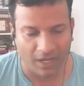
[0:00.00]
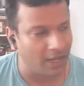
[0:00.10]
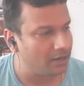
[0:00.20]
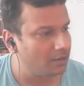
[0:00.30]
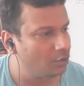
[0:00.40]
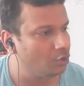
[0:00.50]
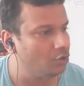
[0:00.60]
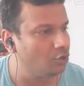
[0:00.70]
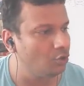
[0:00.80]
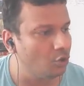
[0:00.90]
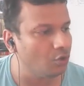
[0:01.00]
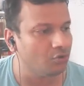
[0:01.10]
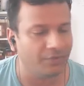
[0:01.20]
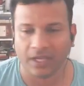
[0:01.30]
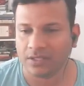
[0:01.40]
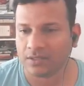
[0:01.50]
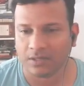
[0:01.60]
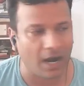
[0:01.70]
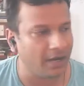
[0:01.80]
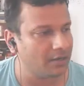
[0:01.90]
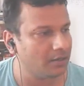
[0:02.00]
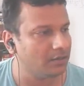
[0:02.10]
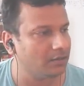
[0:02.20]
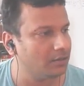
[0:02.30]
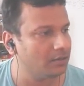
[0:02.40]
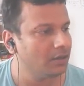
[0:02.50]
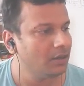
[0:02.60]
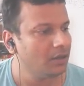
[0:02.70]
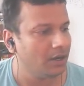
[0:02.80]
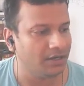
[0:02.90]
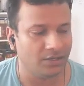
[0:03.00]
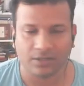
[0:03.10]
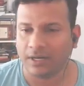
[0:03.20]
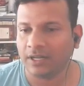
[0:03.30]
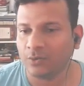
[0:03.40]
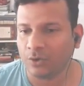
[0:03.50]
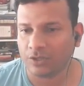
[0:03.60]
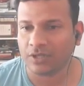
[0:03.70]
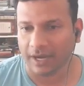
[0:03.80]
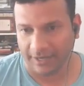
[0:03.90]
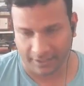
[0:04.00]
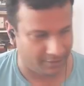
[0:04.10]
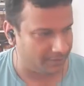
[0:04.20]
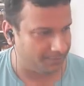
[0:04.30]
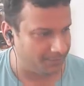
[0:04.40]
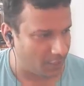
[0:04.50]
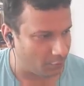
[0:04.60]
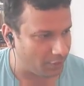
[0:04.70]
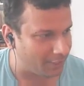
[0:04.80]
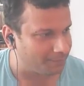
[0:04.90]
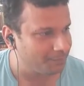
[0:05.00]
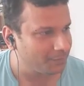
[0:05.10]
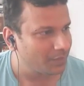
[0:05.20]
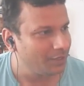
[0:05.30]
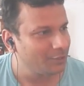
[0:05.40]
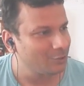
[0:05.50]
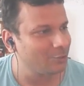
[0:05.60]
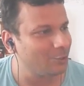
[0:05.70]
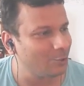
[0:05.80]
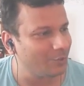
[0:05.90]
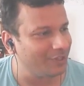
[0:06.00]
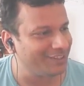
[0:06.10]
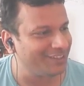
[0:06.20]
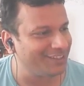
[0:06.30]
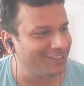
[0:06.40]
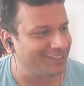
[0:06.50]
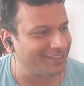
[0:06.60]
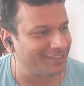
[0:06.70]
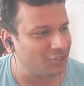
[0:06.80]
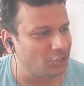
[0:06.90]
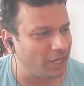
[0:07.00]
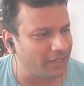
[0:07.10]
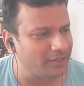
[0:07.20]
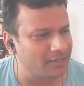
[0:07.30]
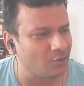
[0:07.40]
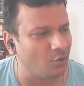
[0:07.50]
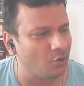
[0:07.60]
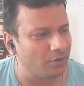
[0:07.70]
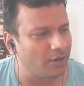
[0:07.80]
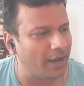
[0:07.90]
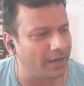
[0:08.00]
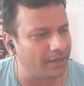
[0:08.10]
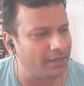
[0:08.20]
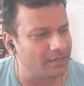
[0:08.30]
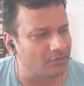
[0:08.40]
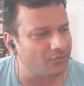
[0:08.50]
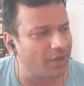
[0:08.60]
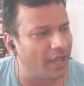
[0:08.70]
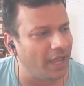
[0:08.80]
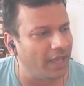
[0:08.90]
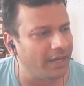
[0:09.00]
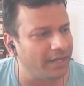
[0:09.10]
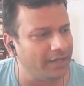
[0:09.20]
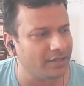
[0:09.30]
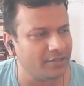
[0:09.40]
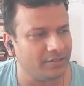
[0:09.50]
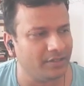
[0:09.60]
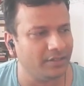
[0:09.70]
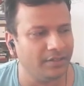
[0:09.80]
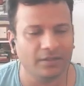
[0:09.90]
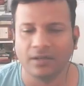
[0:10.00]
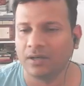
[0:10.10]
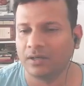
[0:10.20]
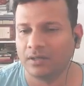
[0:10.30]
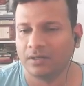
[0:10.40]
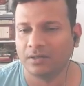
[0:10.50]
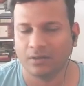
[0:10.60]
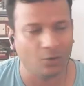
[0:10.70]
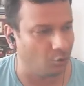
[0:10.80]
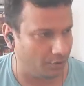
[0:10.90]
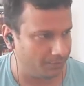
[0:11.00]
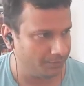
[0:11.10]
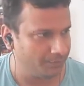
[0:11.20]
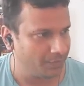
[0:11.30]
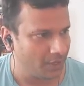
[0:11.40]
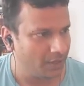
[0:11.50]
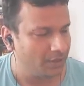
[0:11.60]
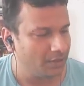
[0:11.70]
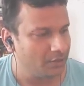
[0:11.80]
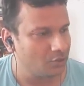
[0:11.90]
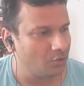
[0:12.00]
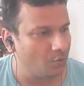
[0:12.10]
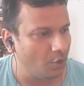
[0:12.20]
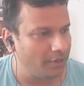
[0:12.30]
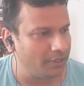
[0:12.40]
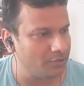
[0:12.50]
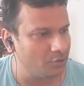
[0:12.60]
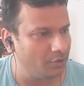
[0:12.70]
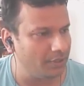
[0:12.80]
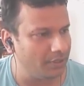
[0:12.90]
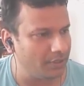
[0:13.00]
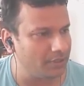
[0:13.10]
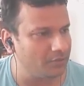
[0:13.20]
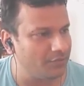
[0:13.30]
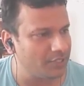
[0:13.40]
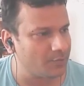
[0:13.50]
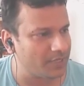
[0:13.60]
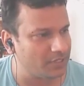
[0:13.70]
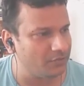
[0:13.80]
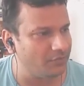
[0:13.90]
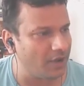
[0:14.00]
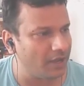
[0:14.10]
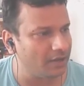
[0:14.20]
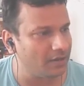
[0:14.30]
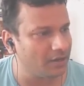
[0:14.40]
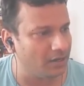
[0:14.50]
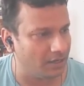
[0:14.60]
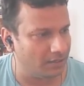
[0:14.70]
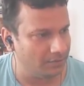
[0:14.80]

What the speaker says: are good to go. We can start understanding what is guidance. Okay. So check this code, and it is a very interesting code. So what it is doing is we specify a color